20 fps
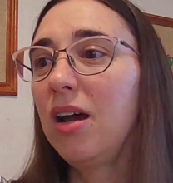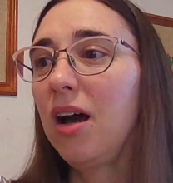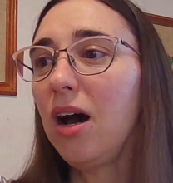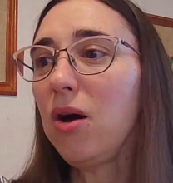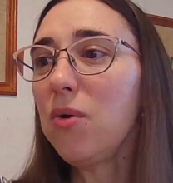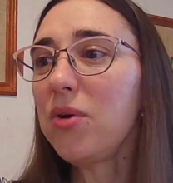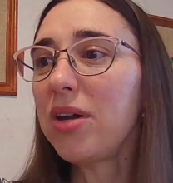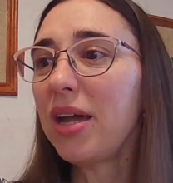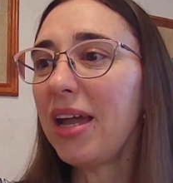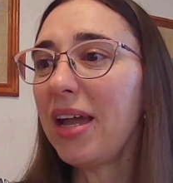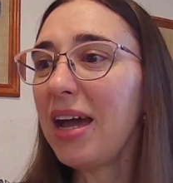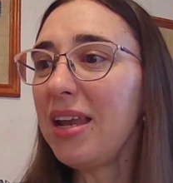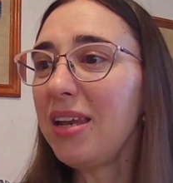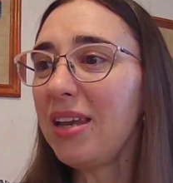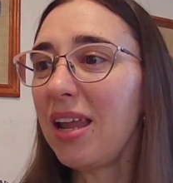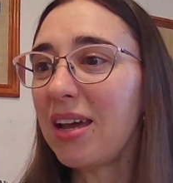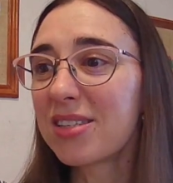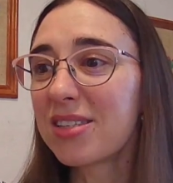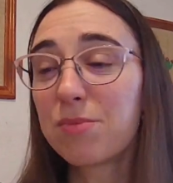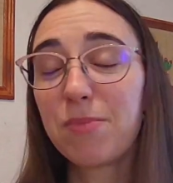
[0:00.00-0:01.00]
Okay, and
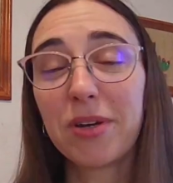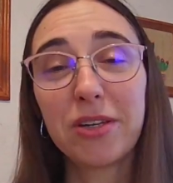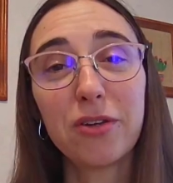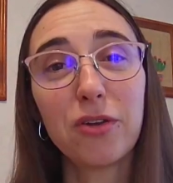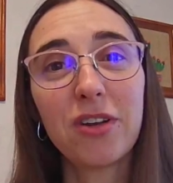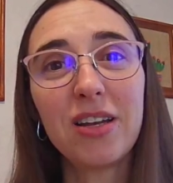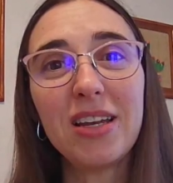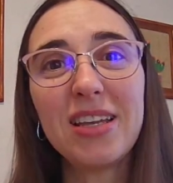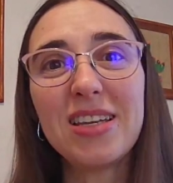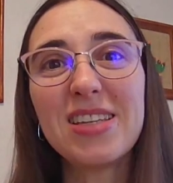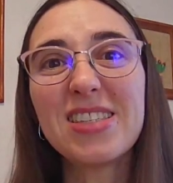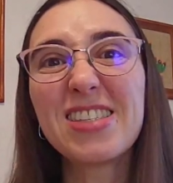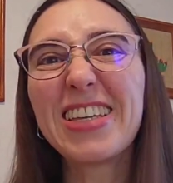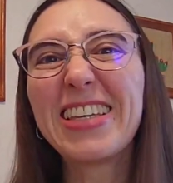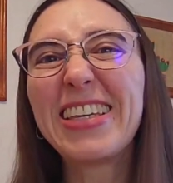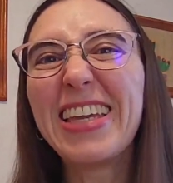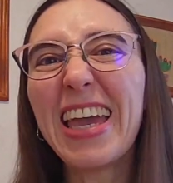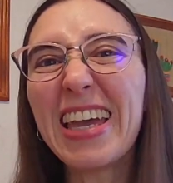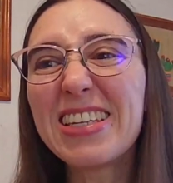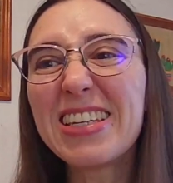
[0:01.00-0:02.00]
last but not least,
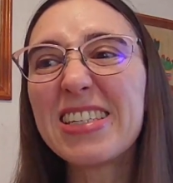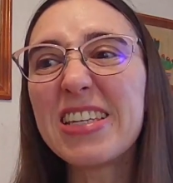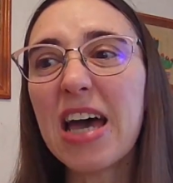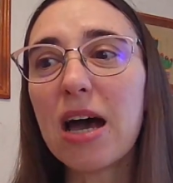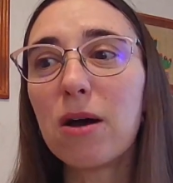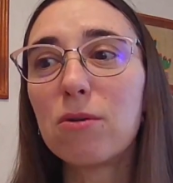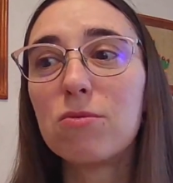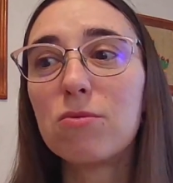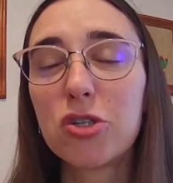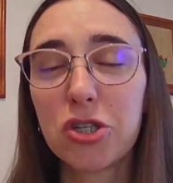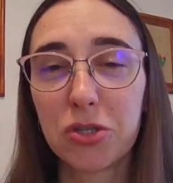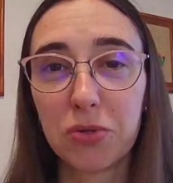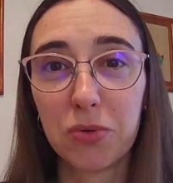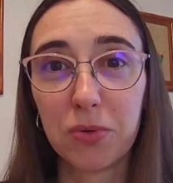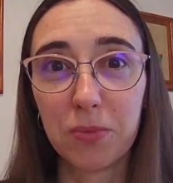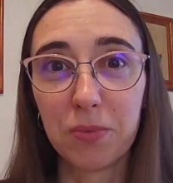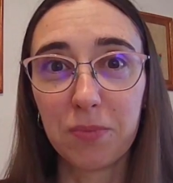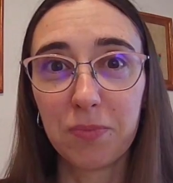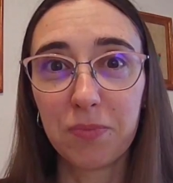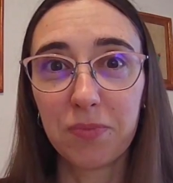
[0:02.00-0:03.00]
get down
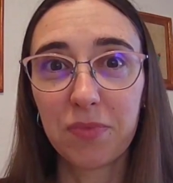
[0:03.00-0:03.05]
to.